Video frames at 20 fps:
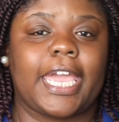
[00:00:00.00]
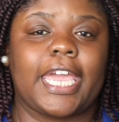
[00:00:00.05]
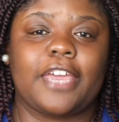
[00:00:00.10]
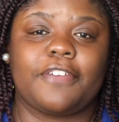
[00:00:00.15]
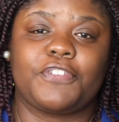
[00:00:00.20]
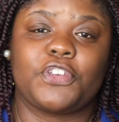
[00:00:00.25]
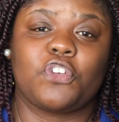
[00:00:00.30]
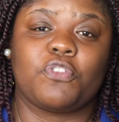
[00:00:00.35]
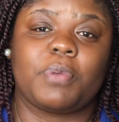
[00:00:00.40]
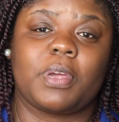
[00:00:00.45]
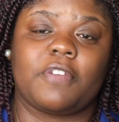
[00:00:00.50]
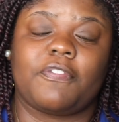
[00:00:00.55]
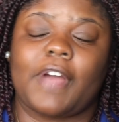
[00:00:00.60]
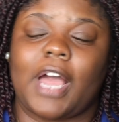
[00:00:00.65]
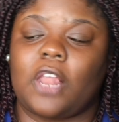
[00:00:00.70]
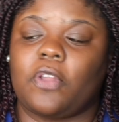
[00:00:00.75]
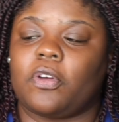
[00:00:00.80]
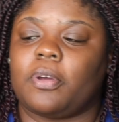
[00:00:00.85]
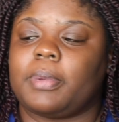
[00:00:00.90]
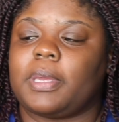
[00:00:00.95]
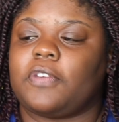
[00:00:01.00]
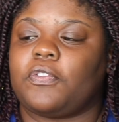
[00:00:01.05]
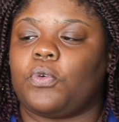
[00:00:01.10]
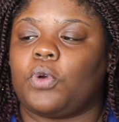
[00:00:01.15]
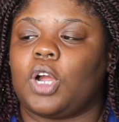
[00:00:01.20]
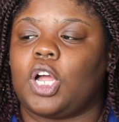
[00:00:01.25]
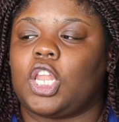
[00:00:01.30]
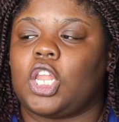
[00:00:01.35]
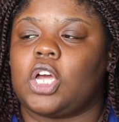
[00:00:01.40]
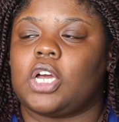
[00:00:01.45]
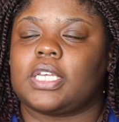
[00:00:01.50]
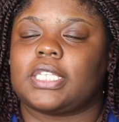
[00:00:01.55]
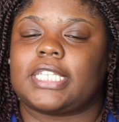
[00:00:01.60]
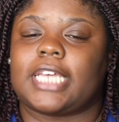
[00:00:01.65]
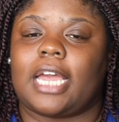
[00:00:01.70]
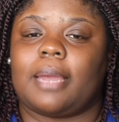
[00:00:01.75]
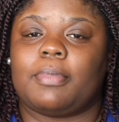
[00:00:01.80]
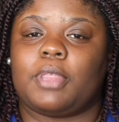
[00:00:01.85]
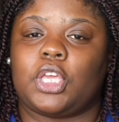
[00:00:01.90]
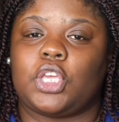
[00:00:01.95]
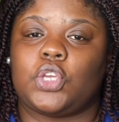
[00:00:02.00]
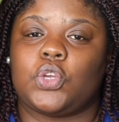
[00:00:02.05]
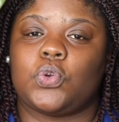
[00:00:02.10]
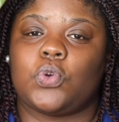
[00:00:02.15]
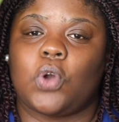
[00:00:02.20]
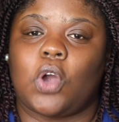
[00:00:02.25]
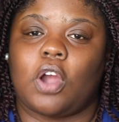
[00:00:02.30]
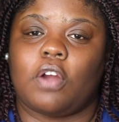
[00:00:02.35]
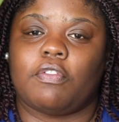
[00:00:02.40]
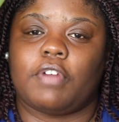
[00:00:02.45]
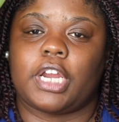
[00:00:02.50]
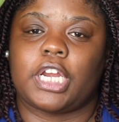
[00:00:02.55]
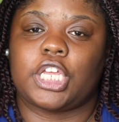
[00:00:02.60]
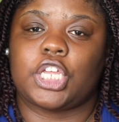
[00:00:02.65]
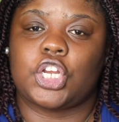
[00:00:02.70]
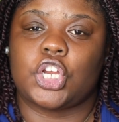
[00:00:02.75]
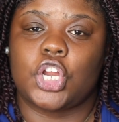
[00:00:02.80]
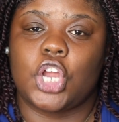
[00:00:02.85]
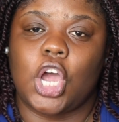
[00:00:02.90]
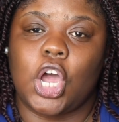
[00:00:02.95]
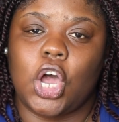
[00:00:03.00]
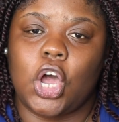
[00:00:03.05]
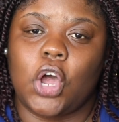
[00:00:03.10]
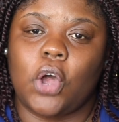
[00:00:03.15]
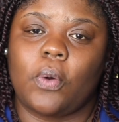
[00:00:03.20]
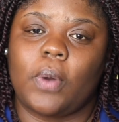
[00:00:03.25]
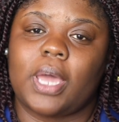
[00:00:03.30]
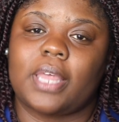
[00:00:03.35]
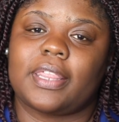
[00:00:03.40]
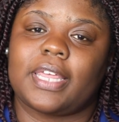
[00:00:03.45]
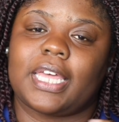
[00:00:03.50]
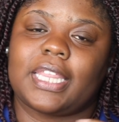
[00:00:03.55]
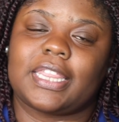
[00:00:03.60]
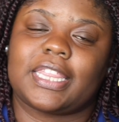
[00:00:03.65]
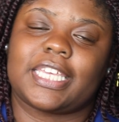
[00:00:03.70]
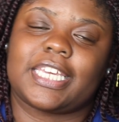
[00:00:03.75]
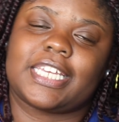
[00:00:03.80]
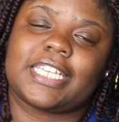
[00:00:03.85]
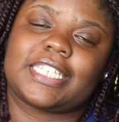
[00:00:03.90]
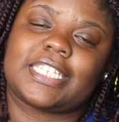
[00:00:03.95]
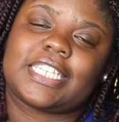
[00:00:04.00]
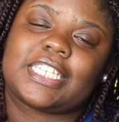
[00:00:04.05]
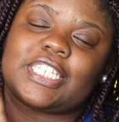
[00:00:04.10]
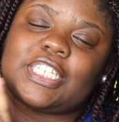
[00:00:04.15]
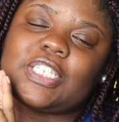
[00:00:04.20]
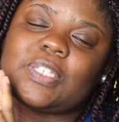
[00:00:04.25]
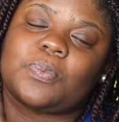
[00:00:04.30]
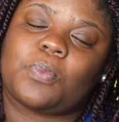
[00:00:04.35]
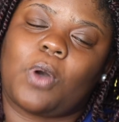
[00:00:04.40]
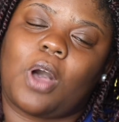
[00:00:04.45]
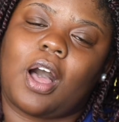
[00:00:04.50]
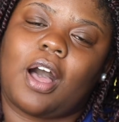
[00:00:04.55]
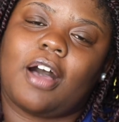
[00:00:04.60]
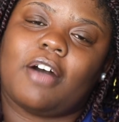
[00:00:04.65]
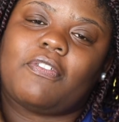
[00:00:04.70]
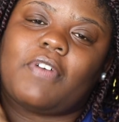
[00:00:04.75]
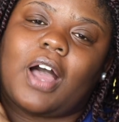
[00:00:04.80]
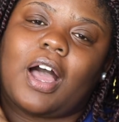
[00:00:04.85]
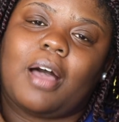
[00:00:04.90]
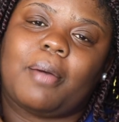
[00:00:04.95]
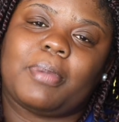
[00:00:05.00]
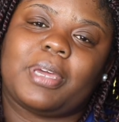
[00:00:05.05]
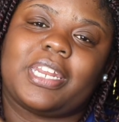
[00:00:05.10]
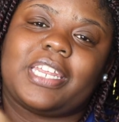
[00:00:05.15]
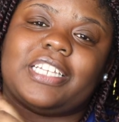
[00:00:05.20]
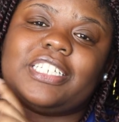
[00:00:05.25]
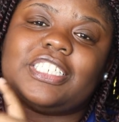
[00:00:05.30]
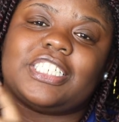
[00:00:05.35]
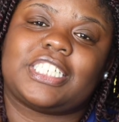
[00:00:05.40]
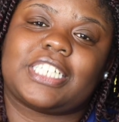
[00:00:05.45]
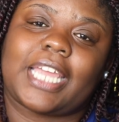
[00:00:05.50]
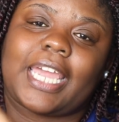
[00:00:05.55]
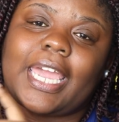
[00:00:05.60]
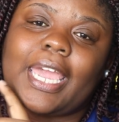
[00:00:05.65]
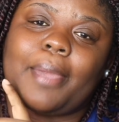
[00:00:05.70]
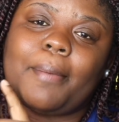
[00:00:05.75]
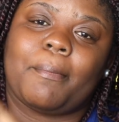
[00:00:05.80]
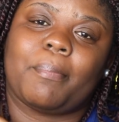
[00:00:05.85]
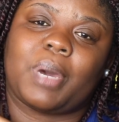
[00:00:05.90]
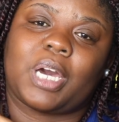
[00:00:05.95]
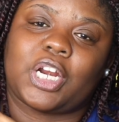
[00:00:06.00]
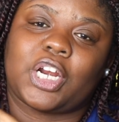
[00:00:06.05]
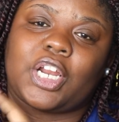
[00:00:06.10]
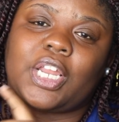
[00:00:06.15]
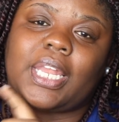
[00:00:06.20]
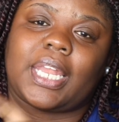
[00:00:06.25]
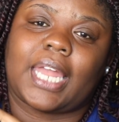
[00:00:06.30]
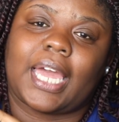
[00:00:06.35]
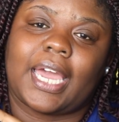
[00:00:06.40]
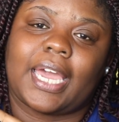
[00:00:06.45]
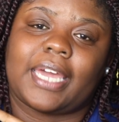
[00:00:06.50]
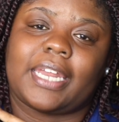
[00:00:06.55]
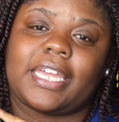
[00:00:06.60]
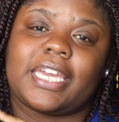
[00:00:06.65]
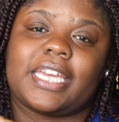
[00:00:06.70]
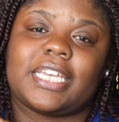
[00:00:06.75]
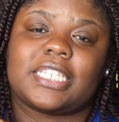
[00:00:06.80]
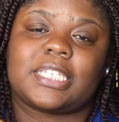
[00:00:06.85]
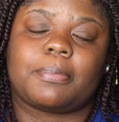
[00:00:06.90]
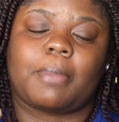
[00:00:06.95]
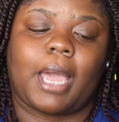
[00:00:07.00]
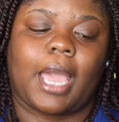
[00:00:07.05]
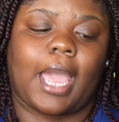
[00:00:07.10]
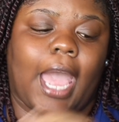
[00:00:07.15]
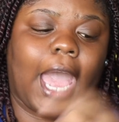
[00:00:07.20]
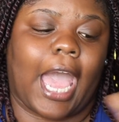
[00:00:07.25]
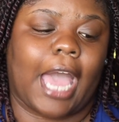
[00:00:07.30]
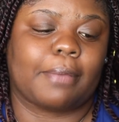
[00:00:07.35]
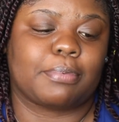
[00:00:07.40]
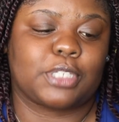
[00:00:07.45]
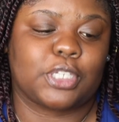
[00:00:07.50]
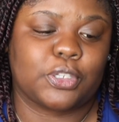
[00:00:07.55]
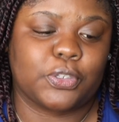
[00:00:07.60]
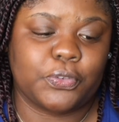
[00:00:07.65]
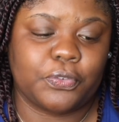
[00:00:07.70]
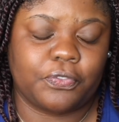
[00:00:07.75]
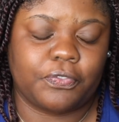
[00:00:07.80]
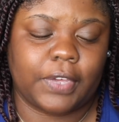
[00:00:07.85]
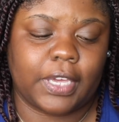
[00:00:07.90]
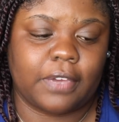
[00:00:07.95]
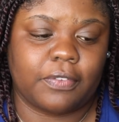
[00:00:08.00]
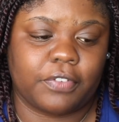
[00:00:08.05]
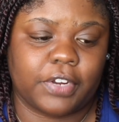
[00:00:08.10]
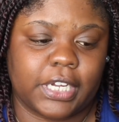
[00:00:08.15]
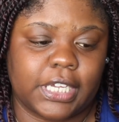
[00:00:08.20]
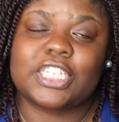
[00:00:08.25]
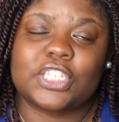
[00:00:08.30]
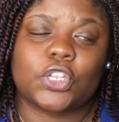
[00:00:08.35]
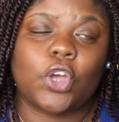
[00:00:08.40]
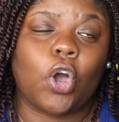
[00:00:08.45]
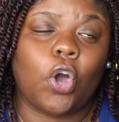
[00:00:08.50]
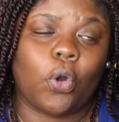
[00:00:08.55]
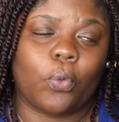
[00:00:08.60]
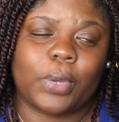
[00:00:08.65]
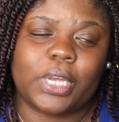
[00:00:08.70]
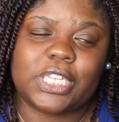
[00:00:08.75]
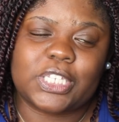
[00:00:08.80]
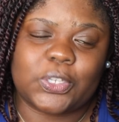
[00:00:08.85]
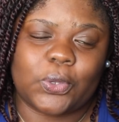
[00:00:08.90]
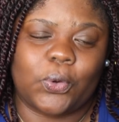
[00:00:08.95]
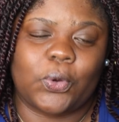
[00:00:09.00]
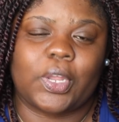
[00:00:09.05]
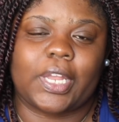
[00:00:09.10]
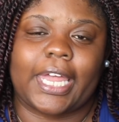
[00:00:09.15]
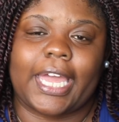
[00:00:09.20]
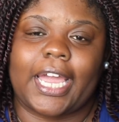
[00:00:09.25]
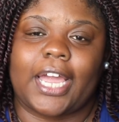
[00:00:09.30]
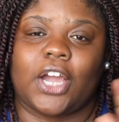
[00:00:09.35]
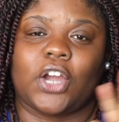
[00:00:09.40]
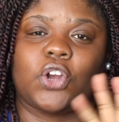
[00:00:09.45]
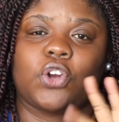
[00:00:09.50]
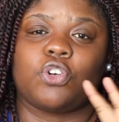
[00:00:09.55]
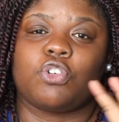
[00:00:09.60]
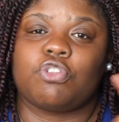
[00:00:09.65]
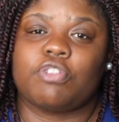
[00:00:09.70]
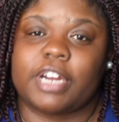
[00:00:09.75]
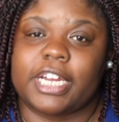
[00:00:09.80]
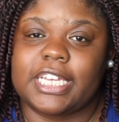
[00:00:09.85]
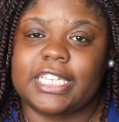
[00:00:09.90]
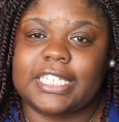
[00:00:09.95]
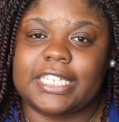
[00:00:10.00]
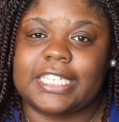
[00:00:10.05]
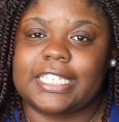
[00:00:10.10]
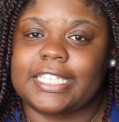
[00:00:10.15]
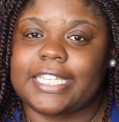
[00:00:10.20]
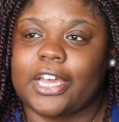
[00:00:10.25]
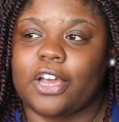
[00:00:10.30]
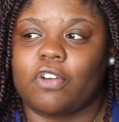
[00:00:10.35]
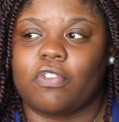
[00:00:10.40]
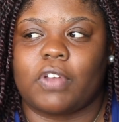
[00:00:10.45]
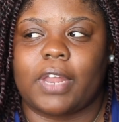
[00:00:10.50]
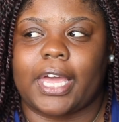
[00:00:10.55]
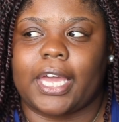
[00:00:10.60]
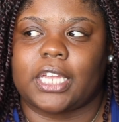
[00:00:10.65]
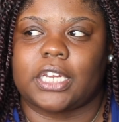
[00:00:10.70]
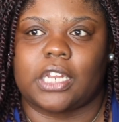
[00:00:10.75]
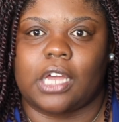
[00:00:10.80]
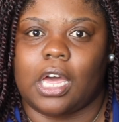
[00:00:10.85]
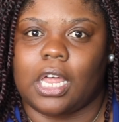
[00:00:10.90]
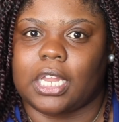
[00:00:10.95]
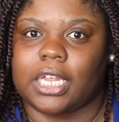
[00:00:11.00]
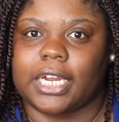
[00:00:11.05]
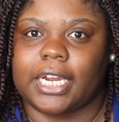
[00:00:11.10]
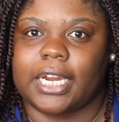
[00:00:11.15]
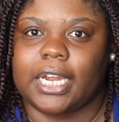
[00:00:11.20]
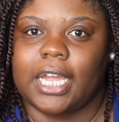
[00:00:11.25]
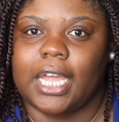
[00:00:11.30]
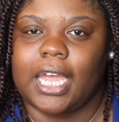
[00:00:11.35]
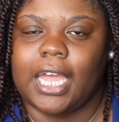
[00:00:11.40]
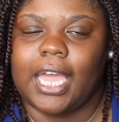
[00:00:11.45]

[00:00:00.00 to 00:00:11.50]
If you've been following me for a long time, then you already know that this Suave Almond and Shea Butter line is my absolute favorite. This is always on like a crazy sale for like a dollar.